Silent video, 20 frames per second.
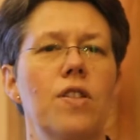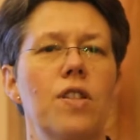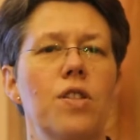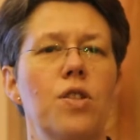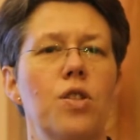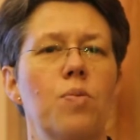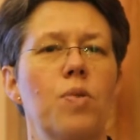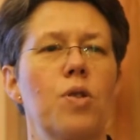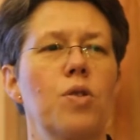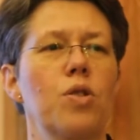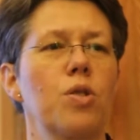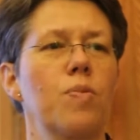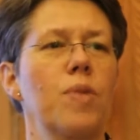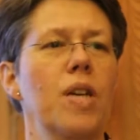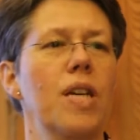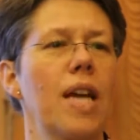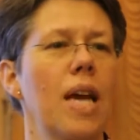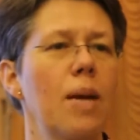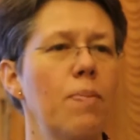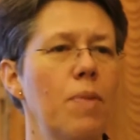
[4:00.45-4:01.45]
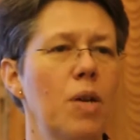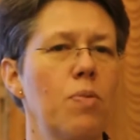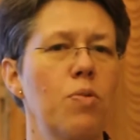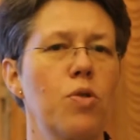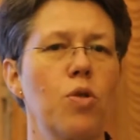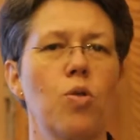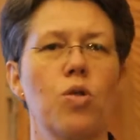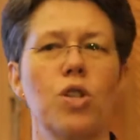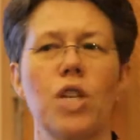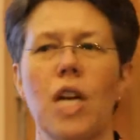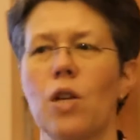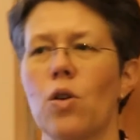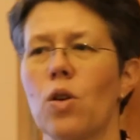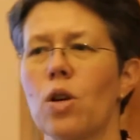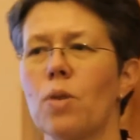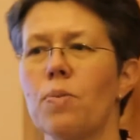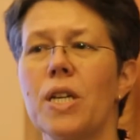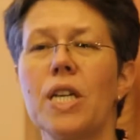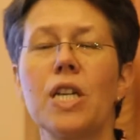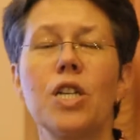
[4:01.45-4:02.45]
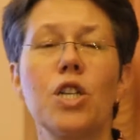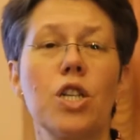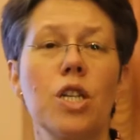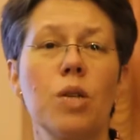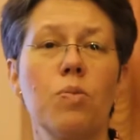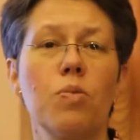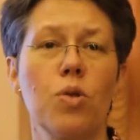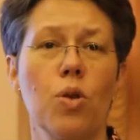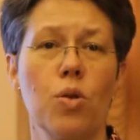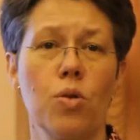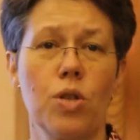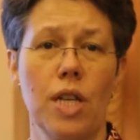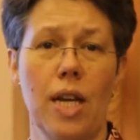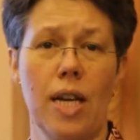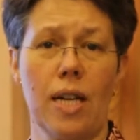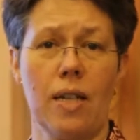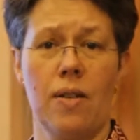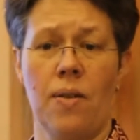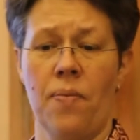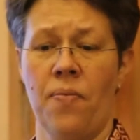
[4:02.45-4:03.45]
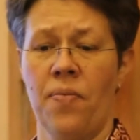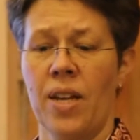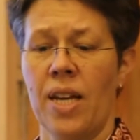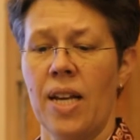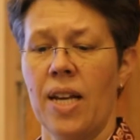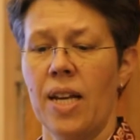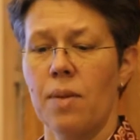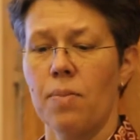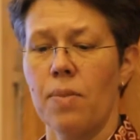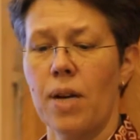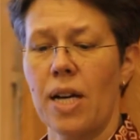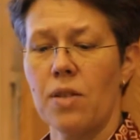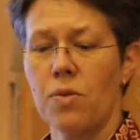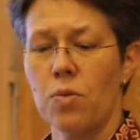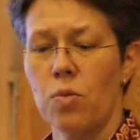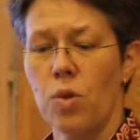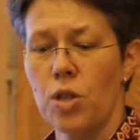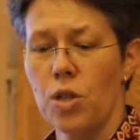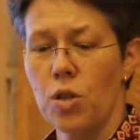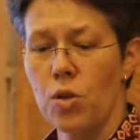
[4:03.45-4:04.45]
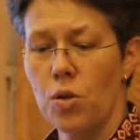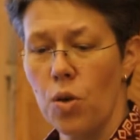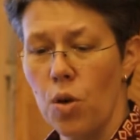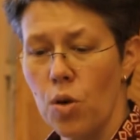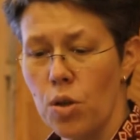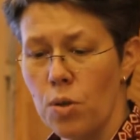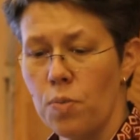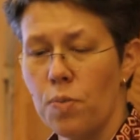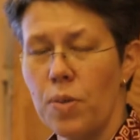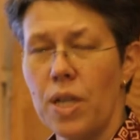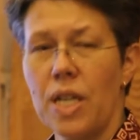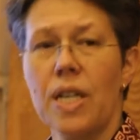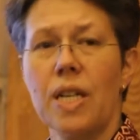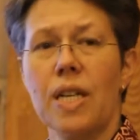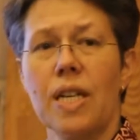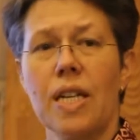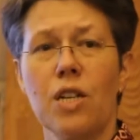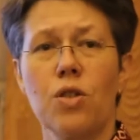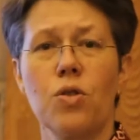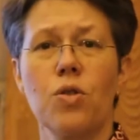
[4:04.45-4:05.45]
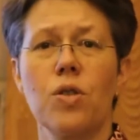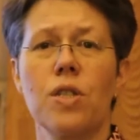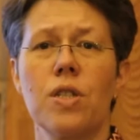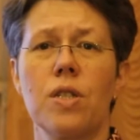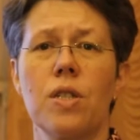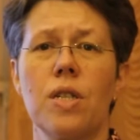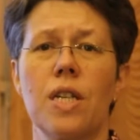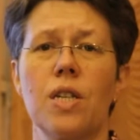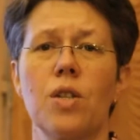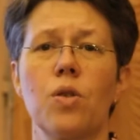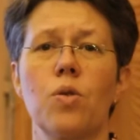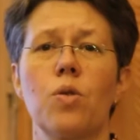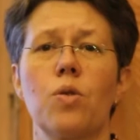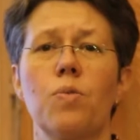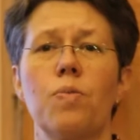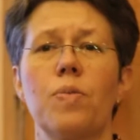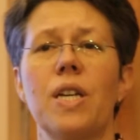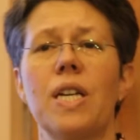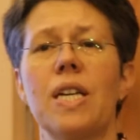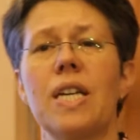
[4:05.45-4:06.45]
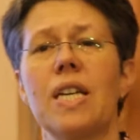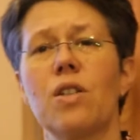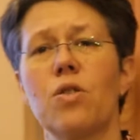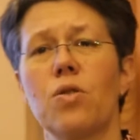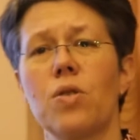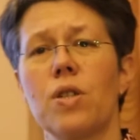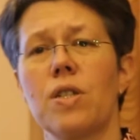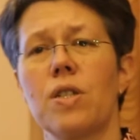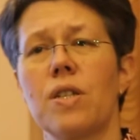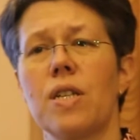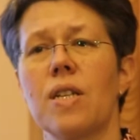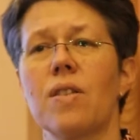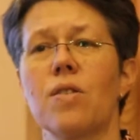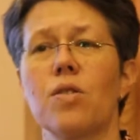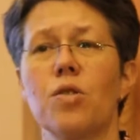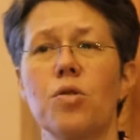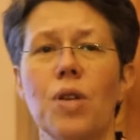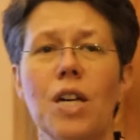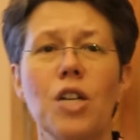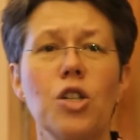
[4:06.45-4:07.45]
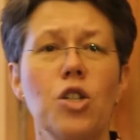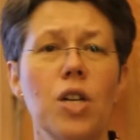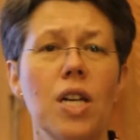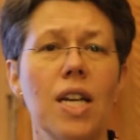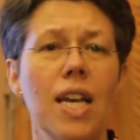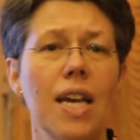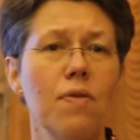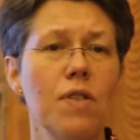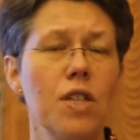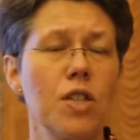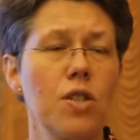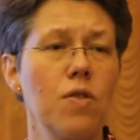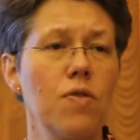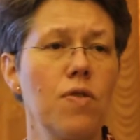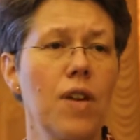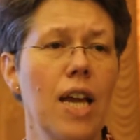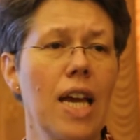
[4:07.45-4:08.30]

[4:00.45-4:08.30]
Is this supposed to be an MA project or a PhD project? But what you could be interested in, you could be interested in the structural levels of